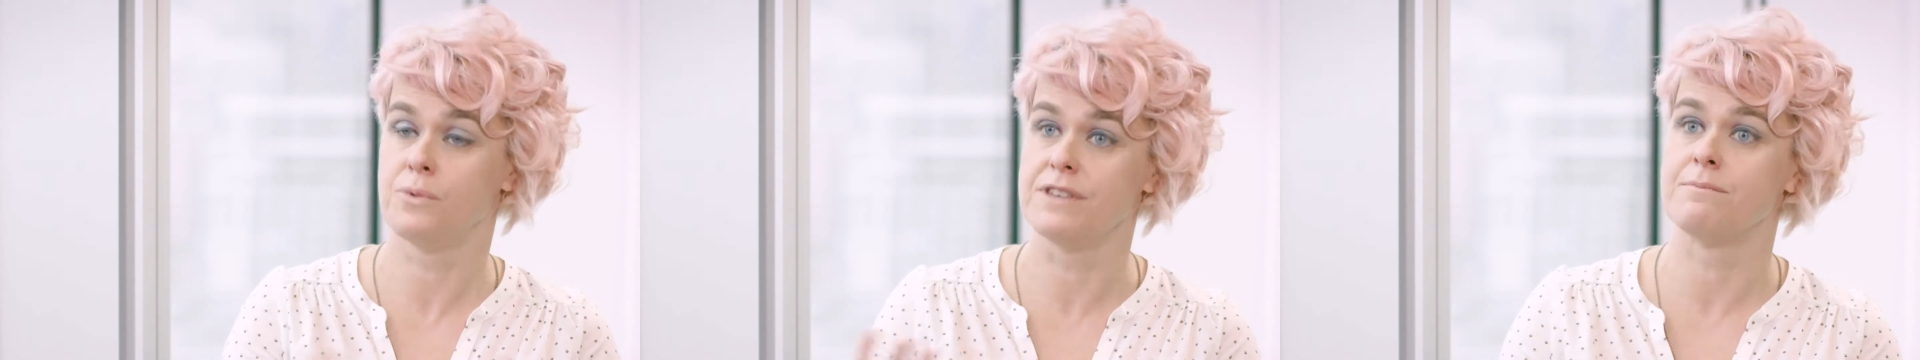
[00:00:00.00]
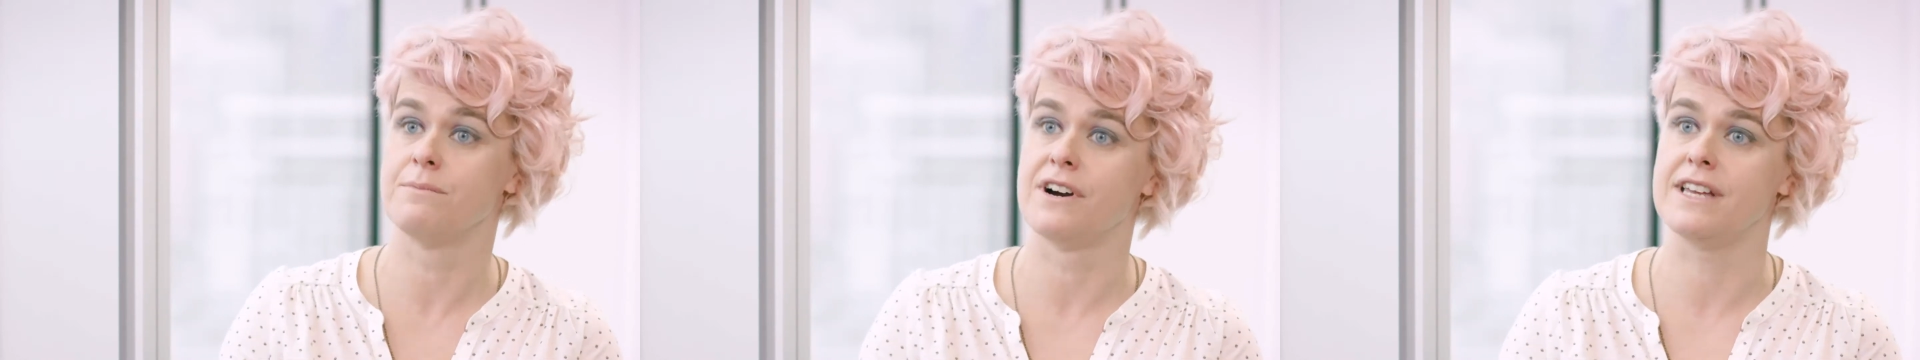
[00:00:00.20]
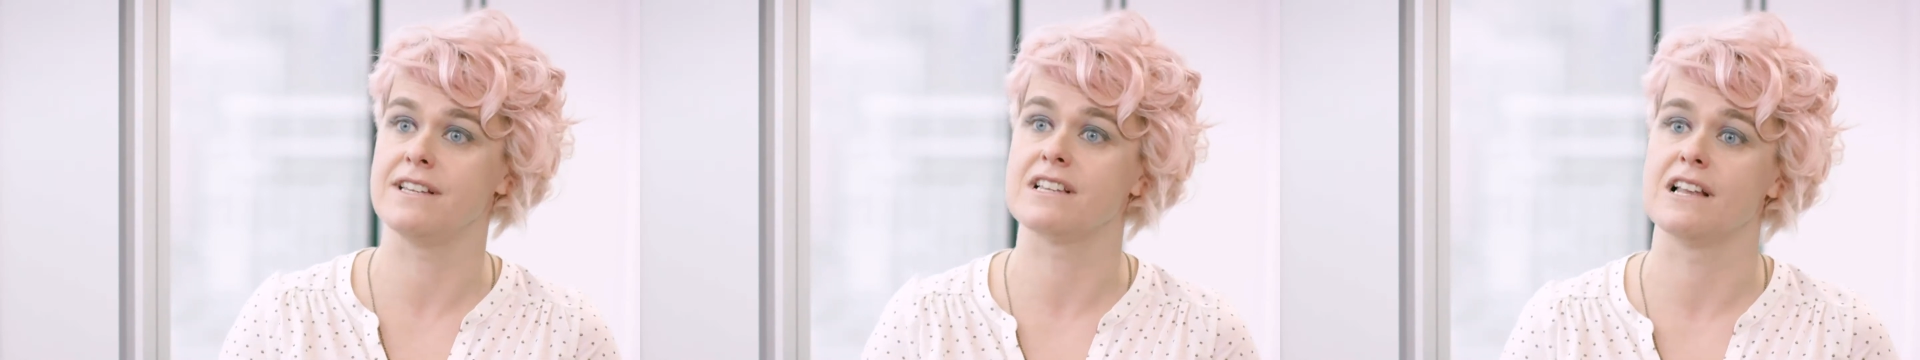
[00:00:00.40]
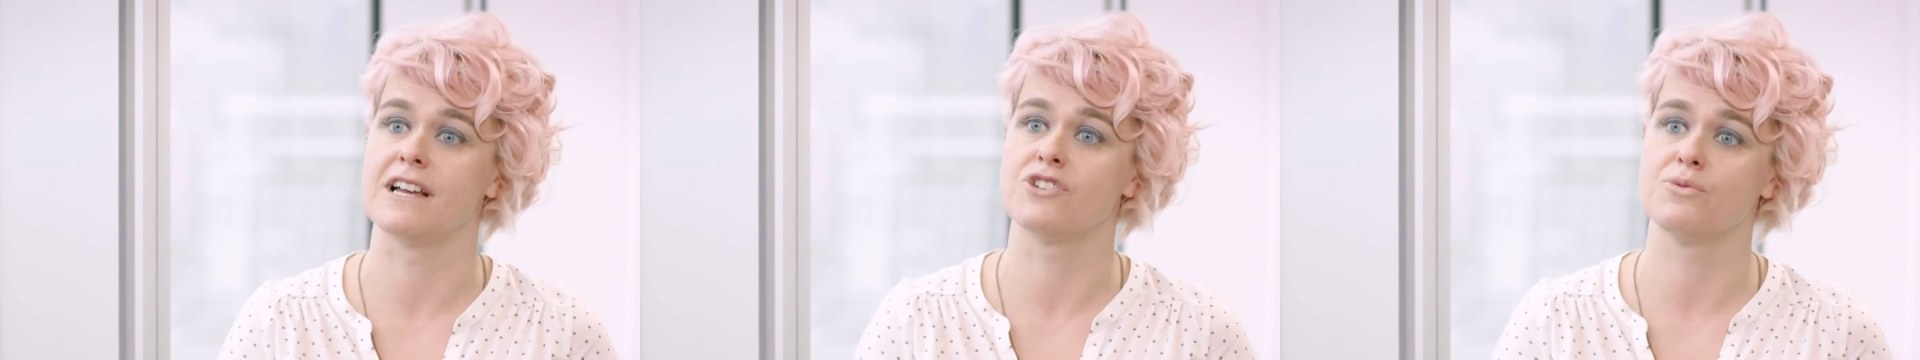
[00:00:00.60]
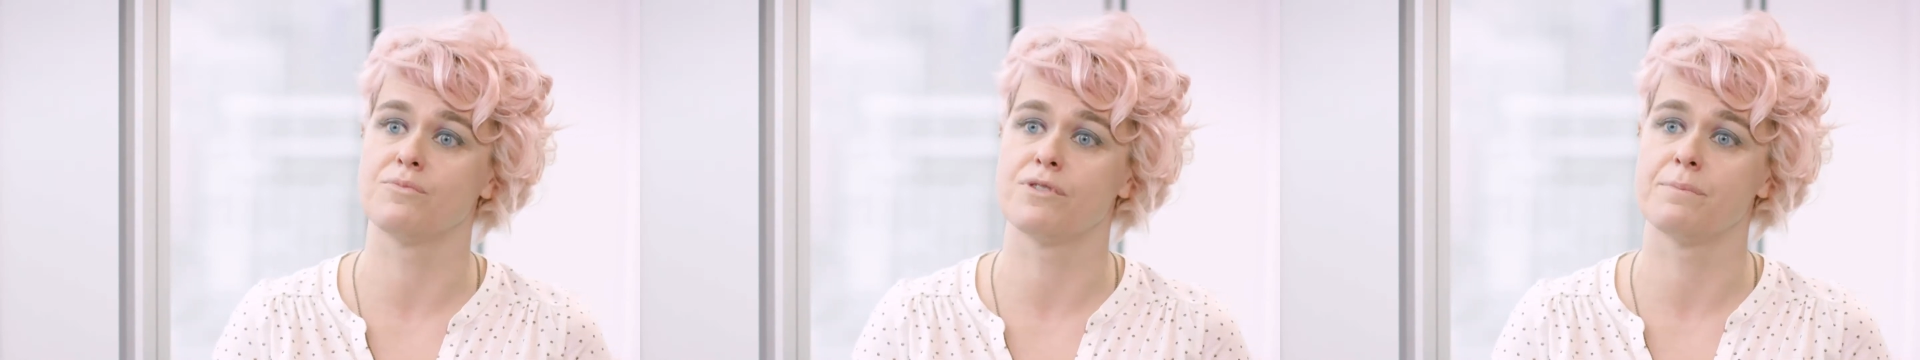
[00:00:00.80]
with my
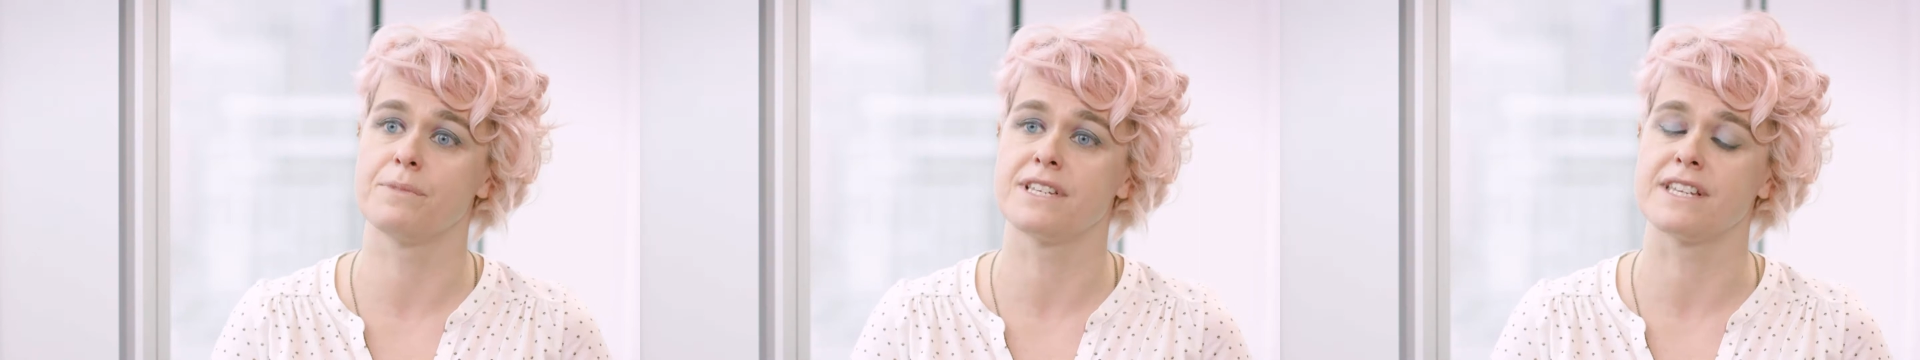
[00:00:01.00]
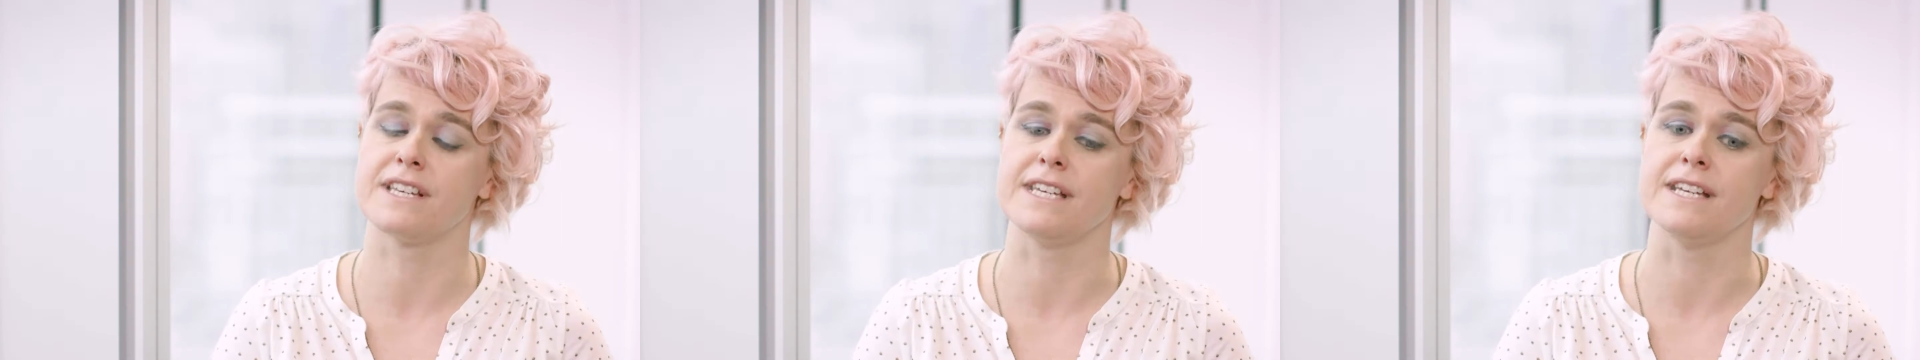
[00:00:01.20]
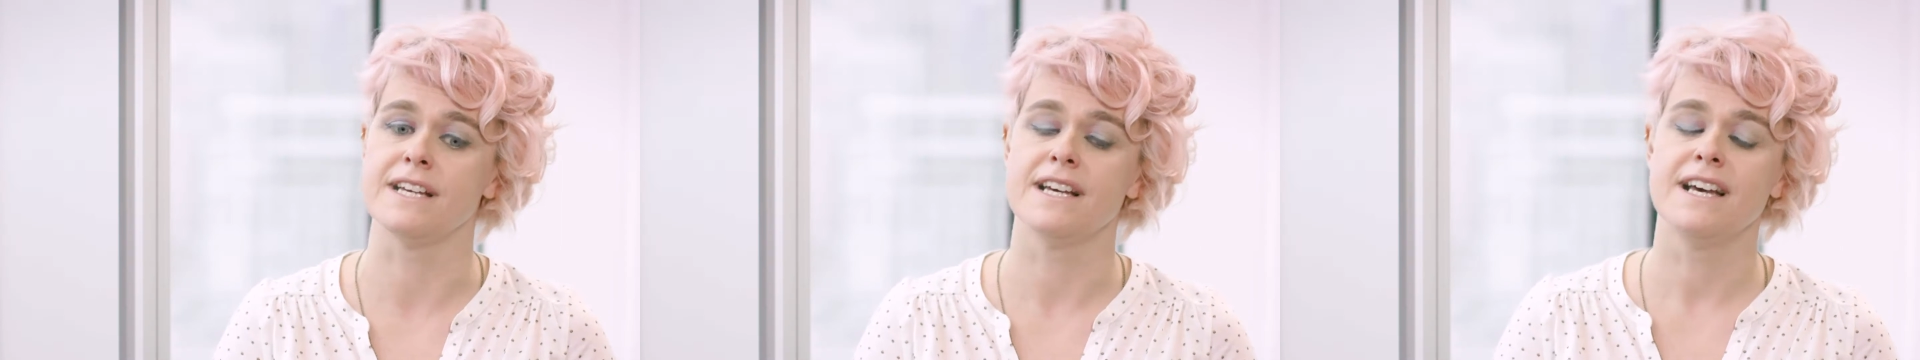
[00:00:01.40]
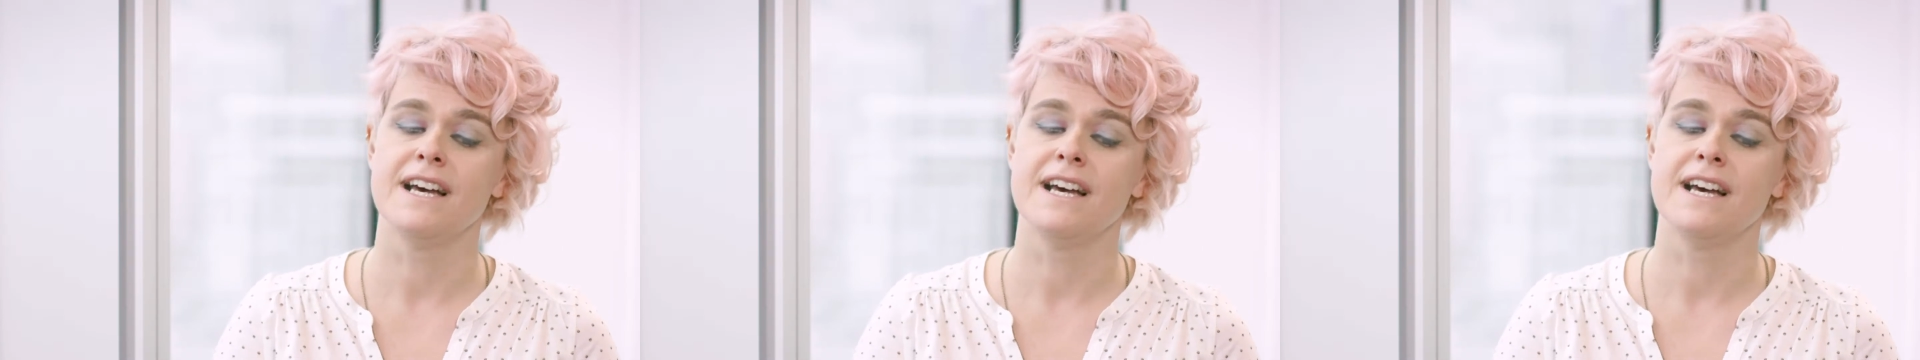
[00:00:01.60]
intellectual property?